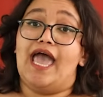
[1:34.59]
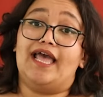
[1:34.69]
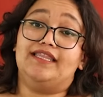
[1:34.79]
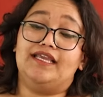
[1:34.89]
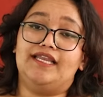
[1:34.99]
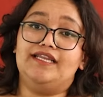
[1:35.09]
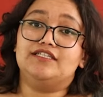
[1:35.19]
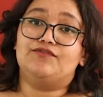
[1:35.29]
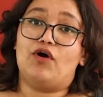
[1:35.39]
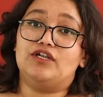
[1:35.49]
and the
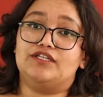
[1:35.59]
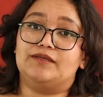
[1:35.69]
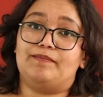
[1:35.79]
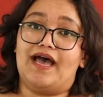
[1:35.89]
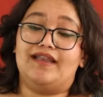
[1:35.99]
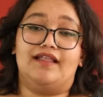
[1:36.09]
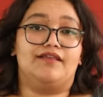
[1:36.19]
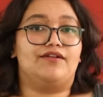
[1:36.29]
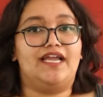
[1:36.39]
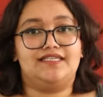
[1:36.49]
ingredients fall into the pan at
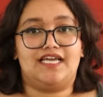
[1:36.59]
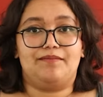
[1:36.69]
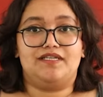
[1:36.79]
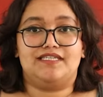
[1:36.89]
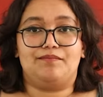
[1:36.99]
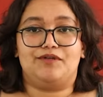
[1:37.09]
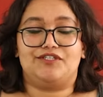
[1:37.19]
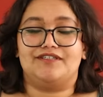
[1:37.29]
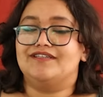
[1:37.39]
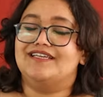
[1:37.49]
the right time and
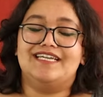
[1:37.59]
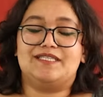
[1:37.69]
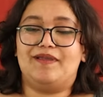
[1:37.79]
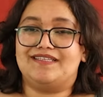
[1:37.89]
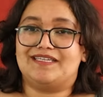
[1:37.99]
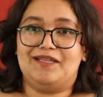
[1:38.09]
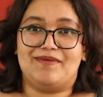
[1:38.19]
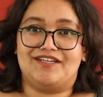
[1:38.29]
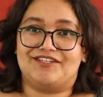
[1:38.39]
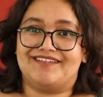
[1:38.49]
temperature. It's basically
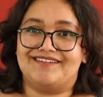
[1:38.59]
magic.